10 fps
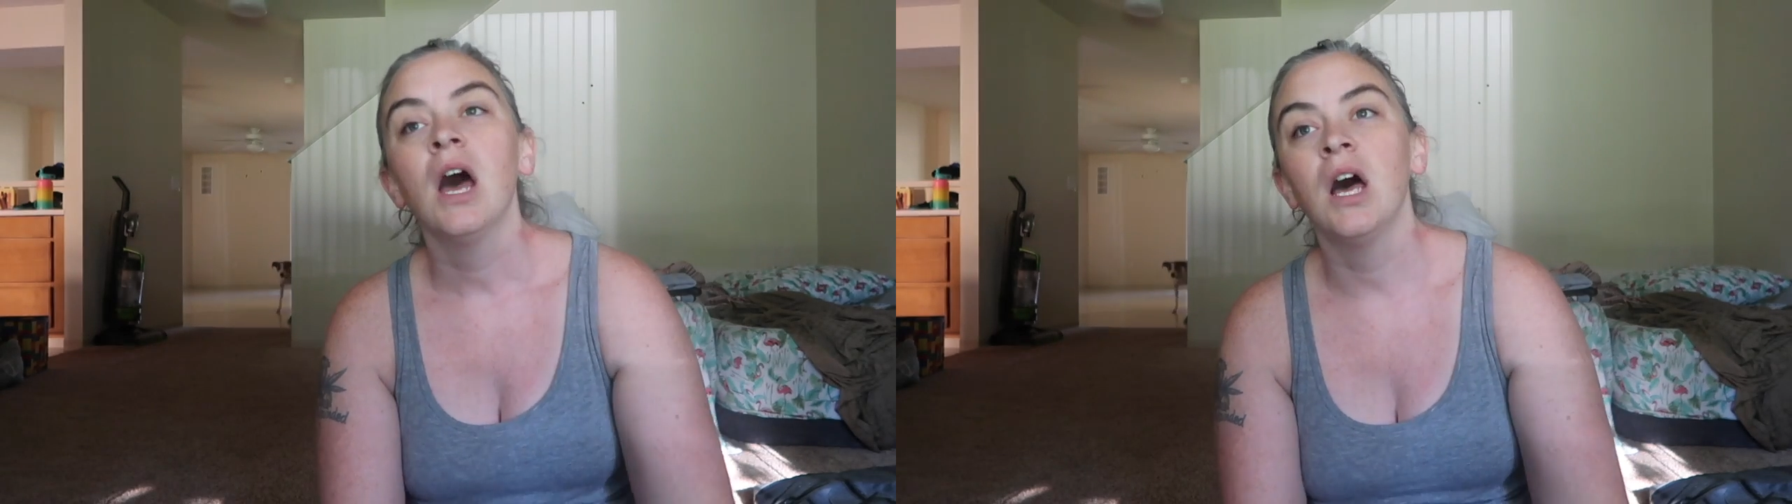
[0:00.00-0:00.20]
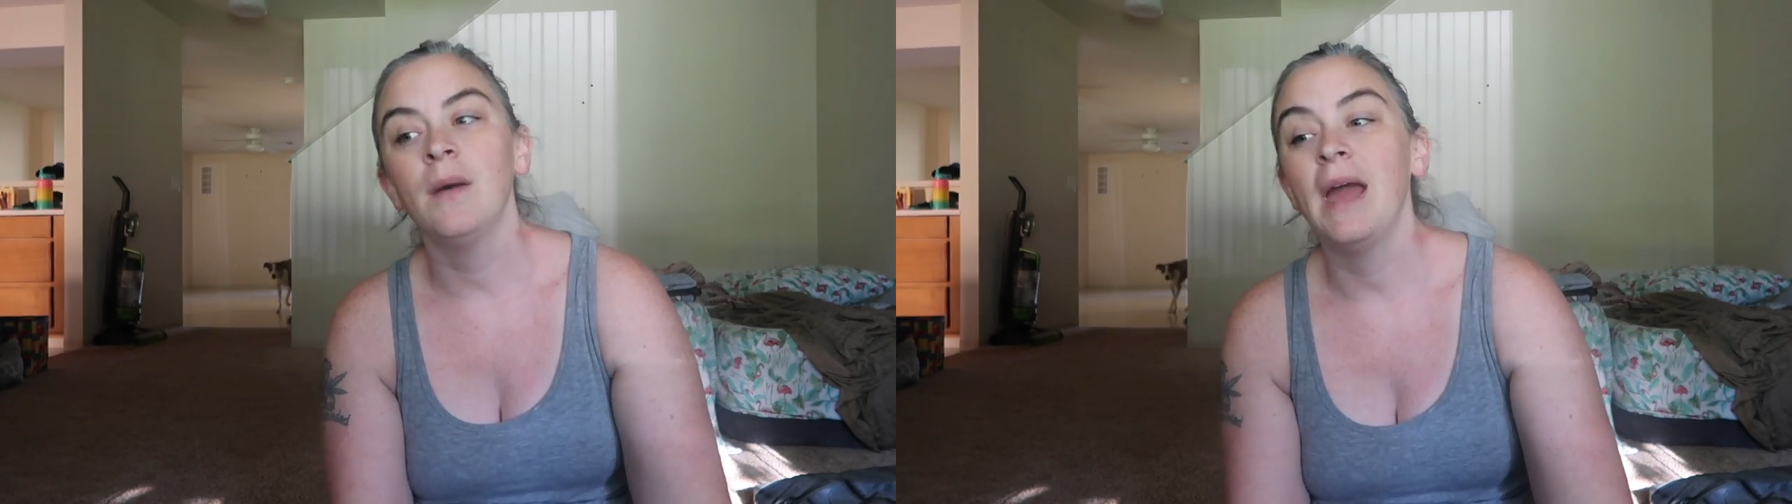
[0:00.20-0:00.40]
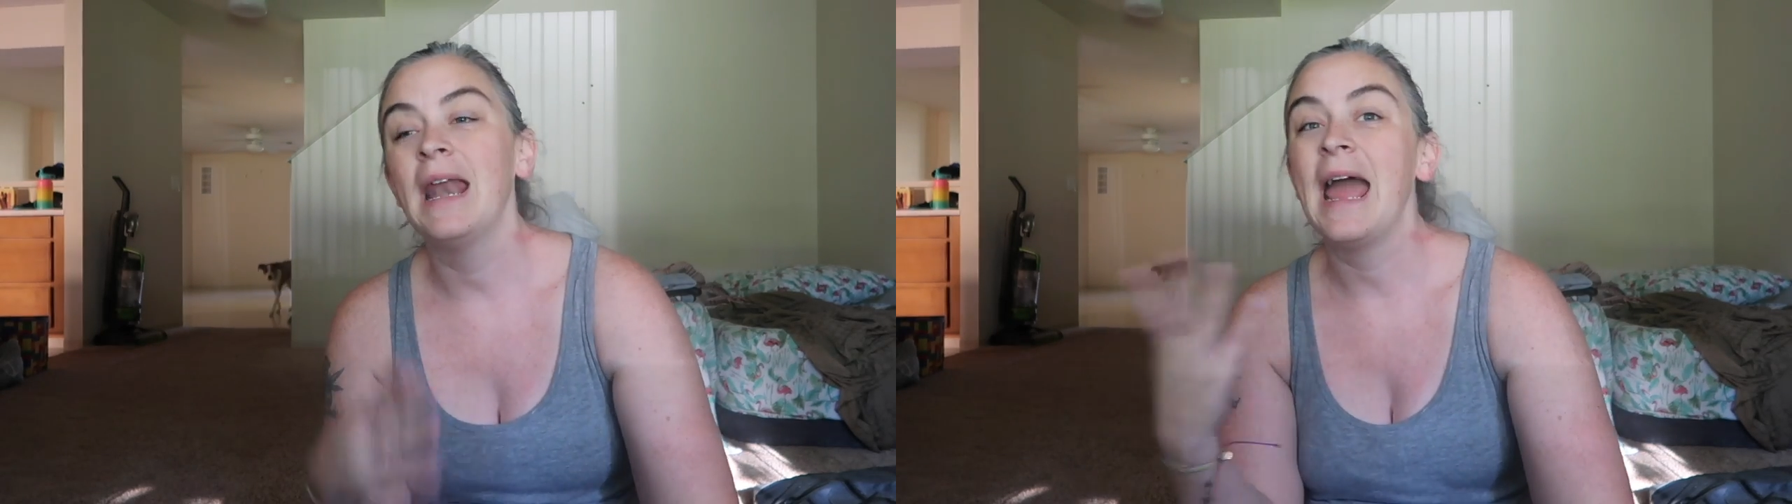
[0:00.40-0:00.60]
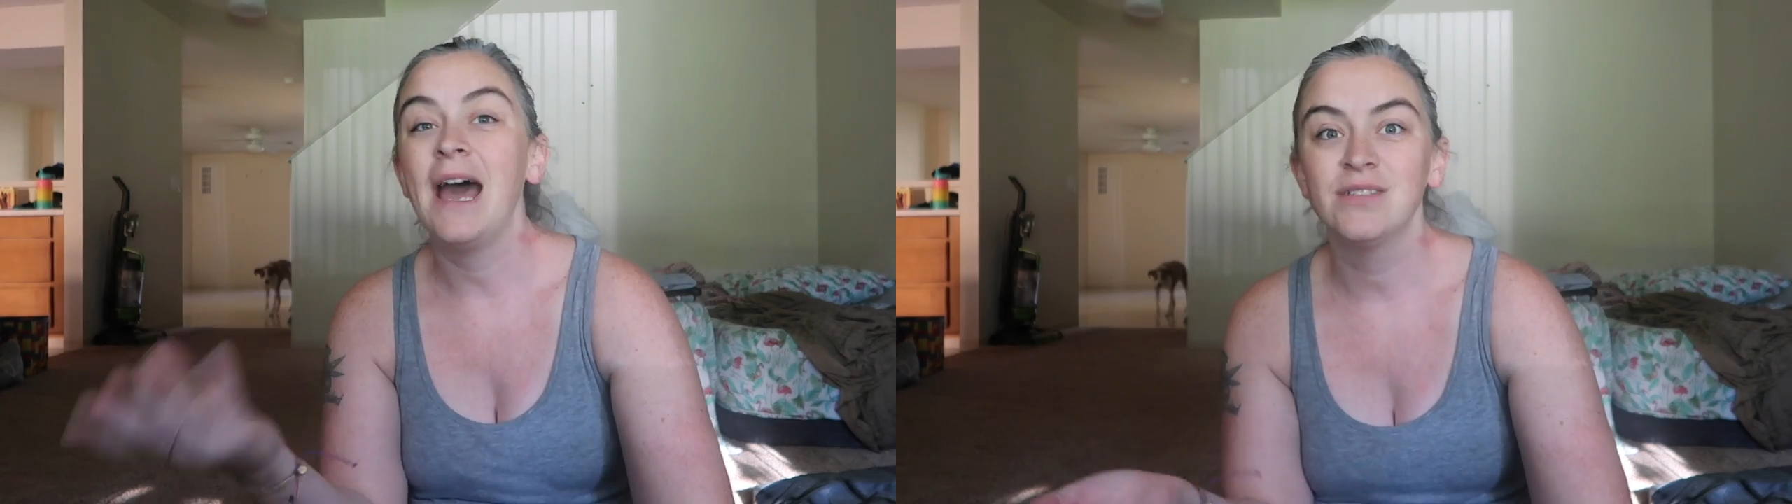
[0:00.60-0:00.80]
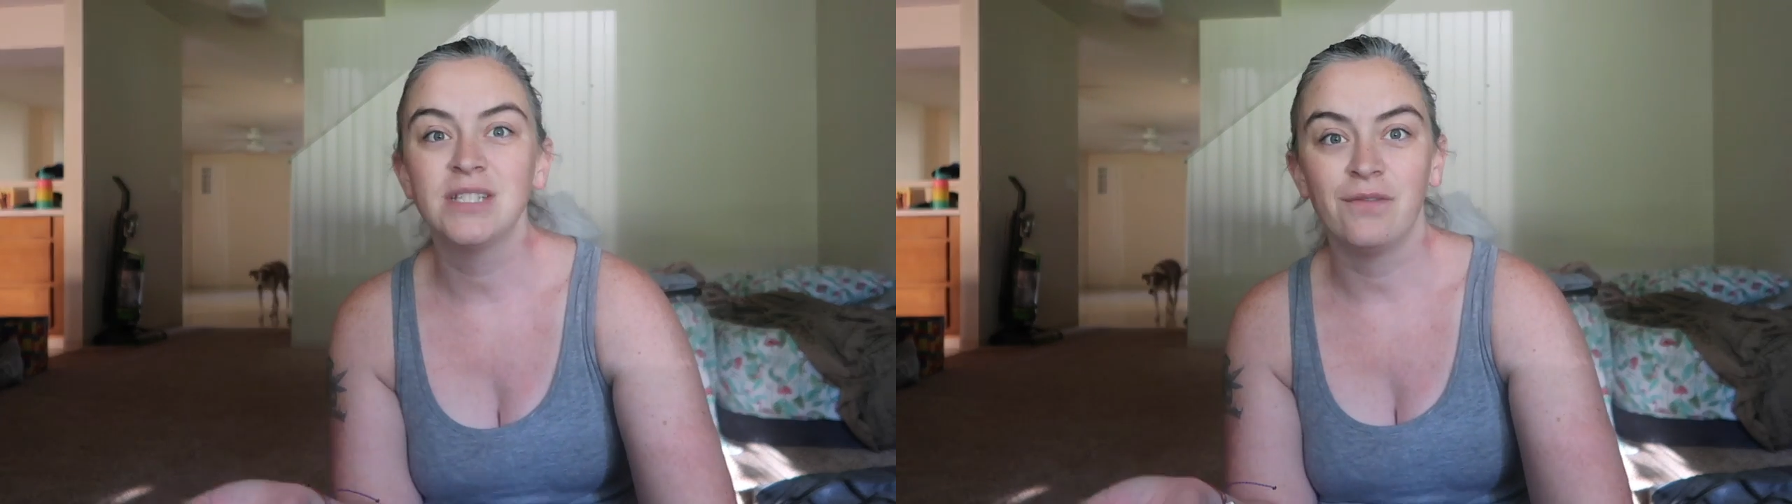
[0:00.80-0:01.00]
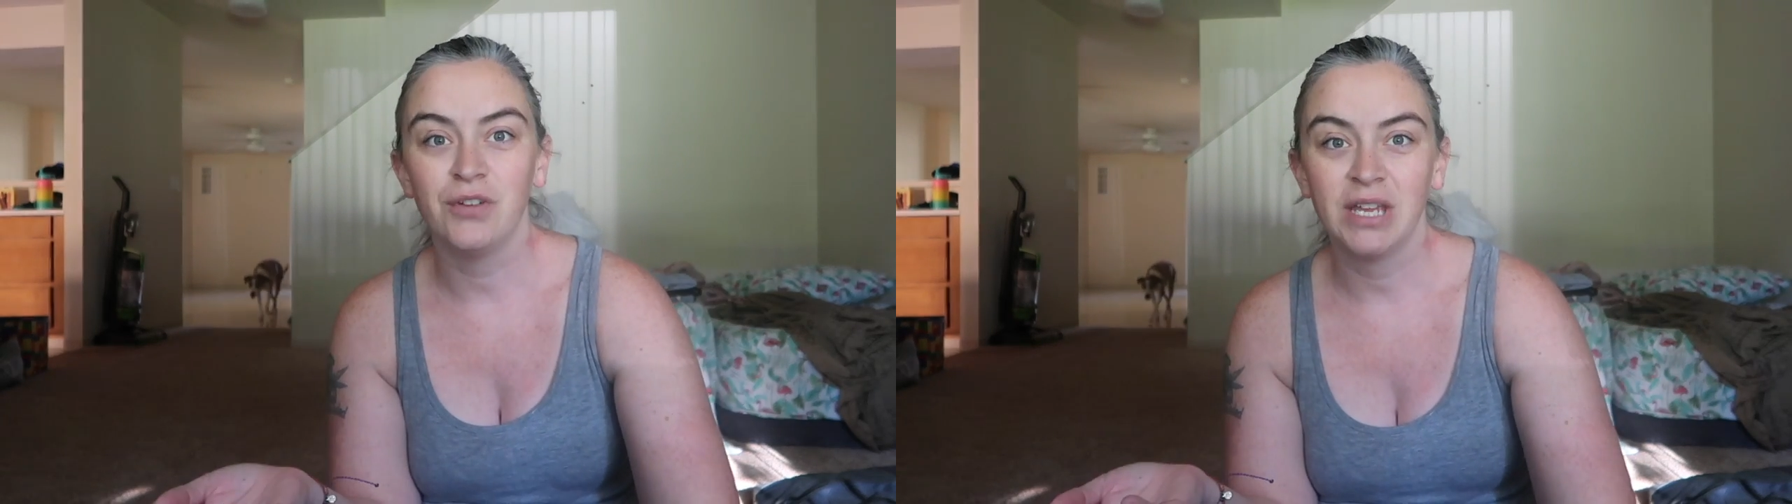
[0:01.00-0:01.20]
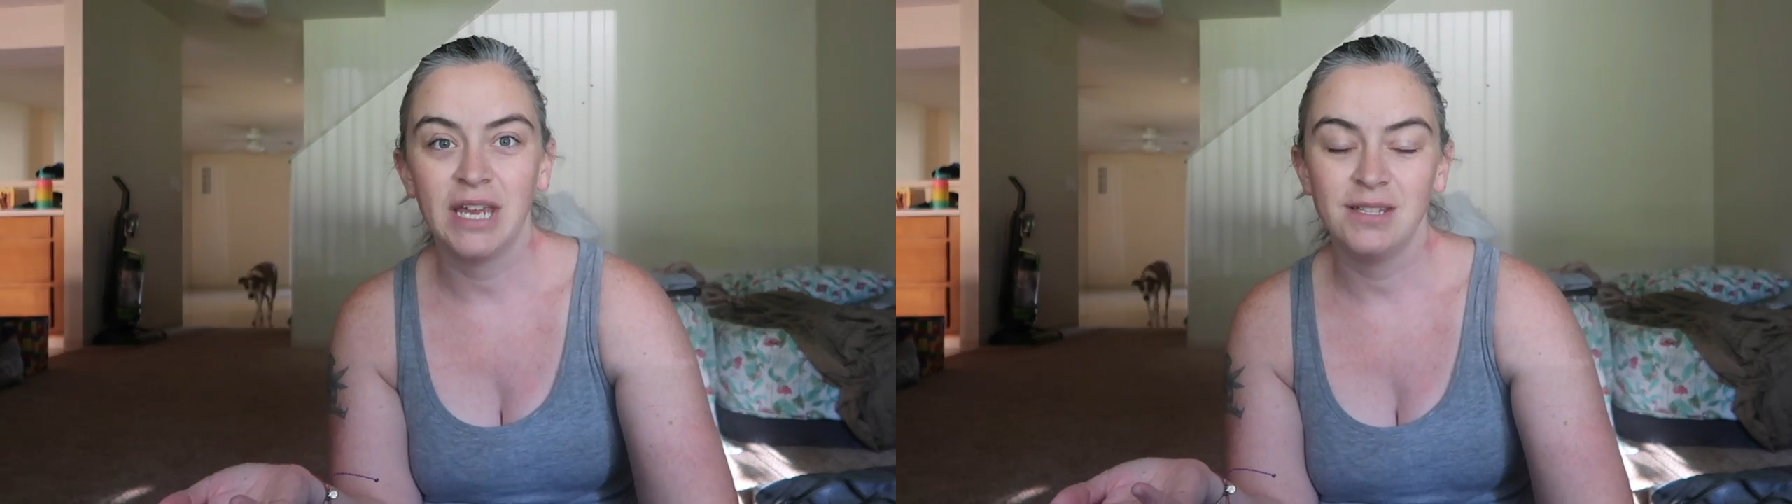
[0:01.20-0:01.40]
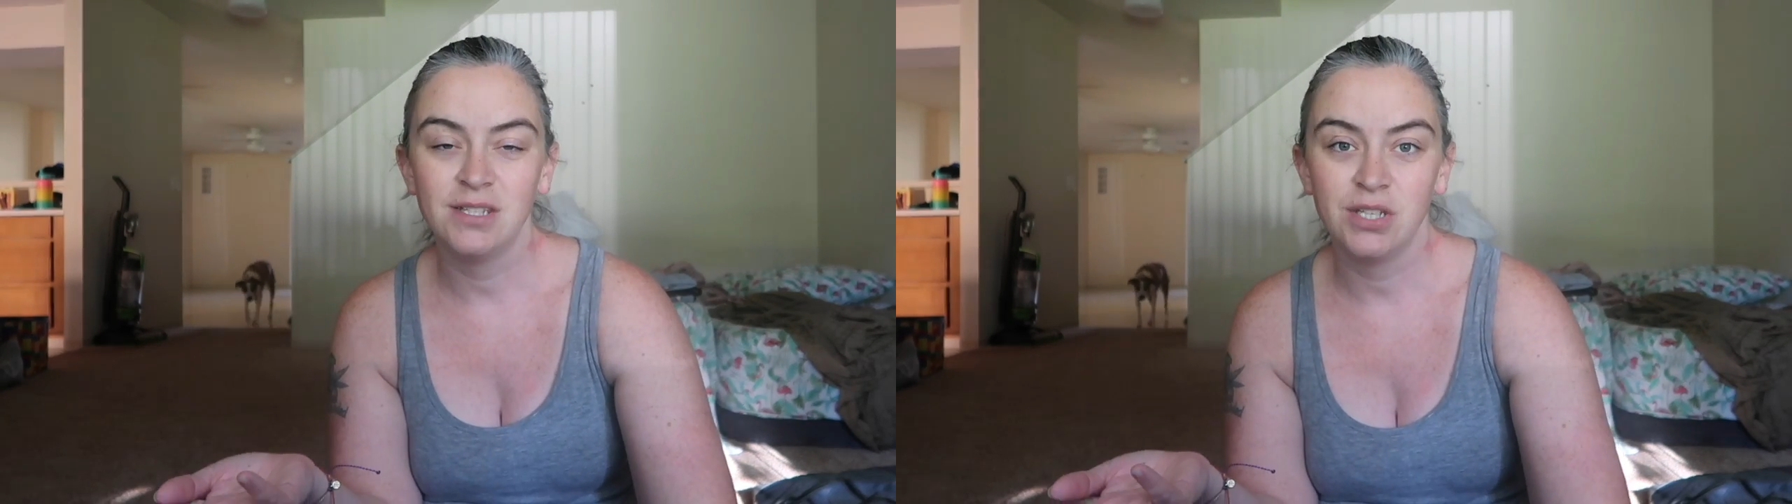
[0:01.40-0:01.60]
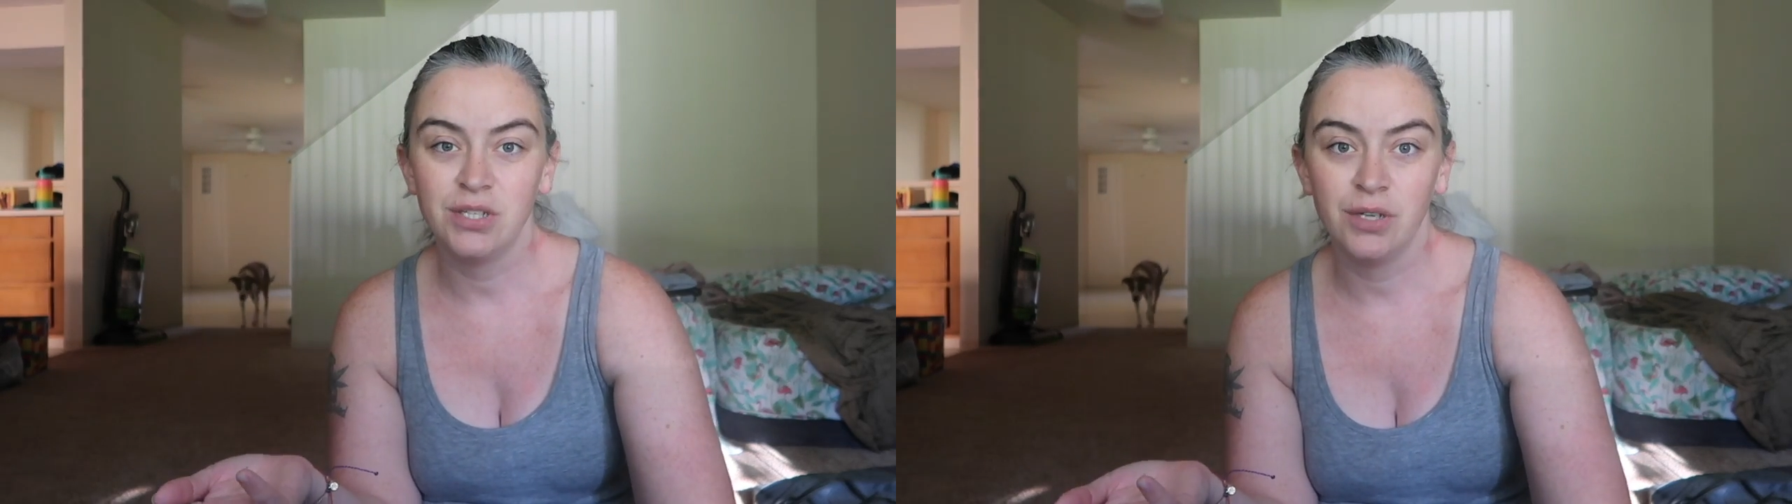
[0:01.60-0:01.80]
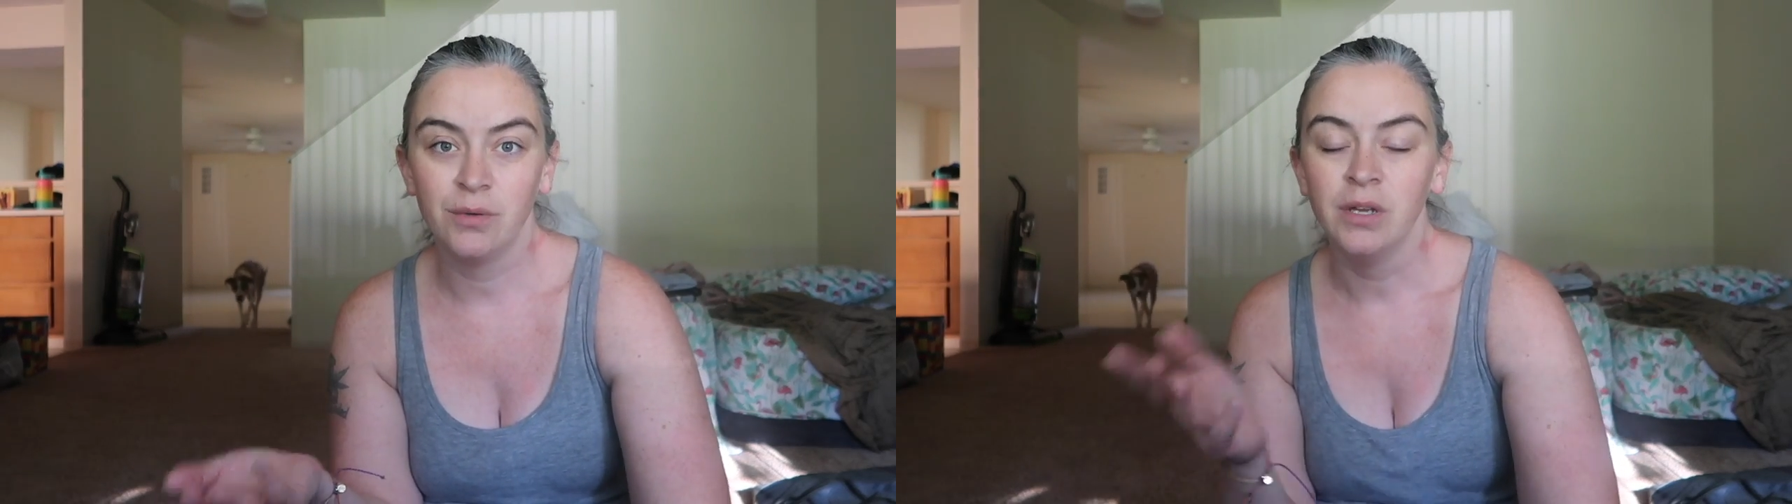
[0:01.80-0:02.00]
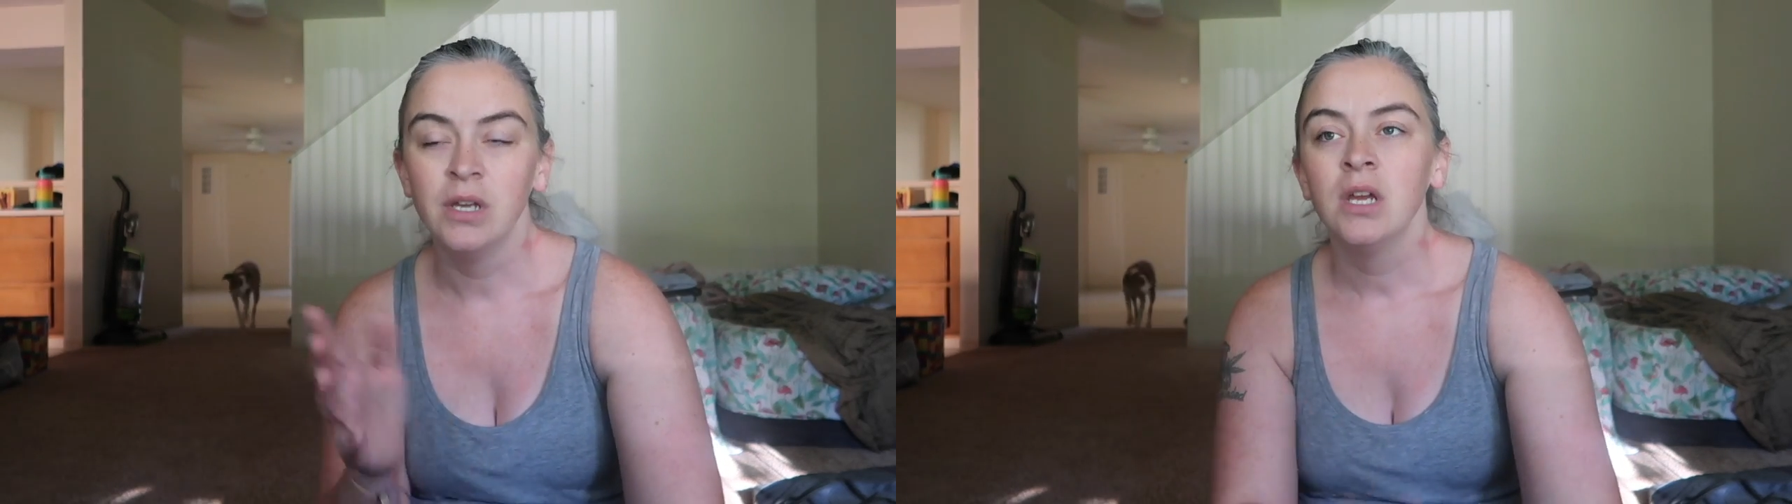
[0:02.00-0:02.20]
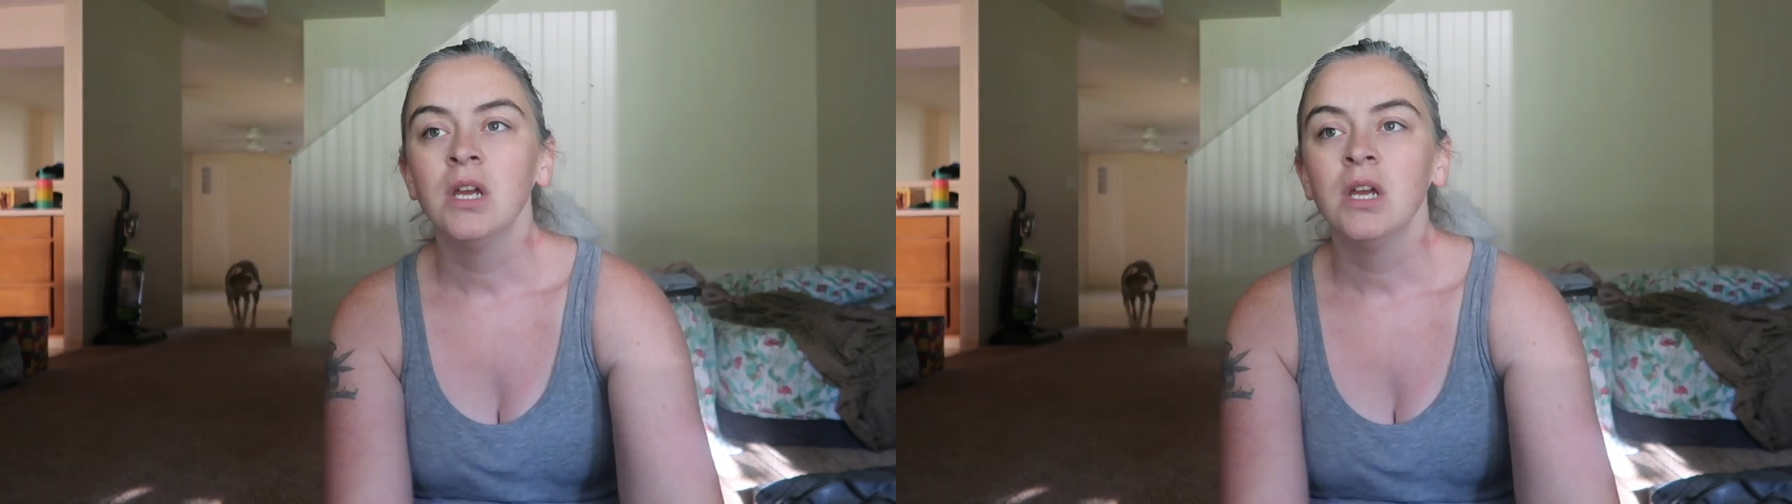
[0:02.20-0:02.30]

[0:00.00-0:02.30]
And I have stuff for the kids to do.